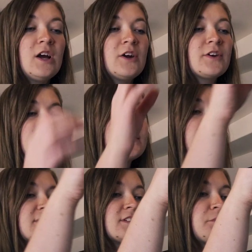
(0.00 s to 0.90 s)
Okay, so
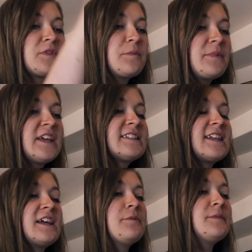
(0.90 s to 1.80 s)
let's start with the biggest
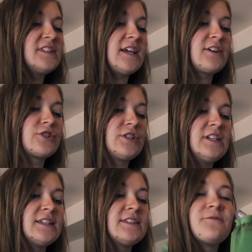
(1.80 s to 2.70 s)
item. This
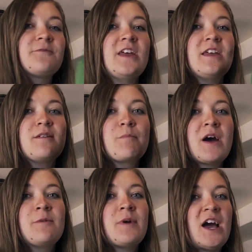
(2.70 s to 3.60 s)
actually doesn't fit in
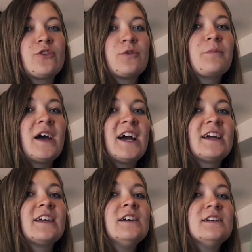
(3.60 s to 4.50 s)
my bathroom
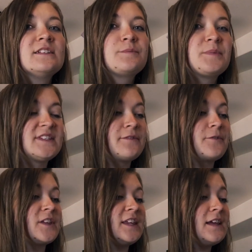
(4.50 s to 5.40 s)
bag
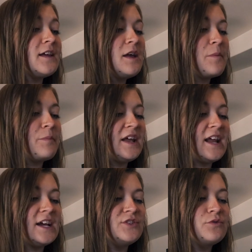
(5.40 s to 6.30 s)
specifically,
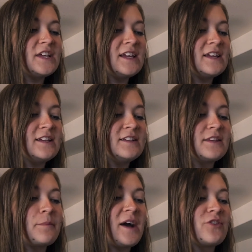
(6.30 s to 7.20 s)
but I do take it
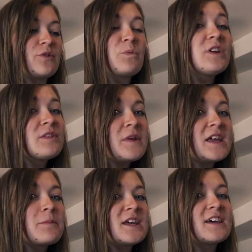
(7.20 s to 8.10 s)
into the bathroom with
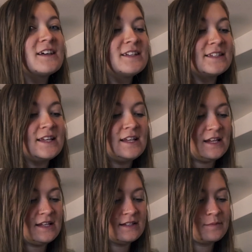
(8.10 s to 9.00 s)
me because it
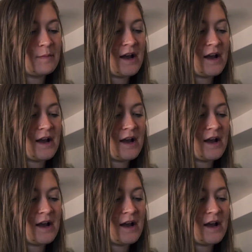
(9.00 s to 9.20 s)
is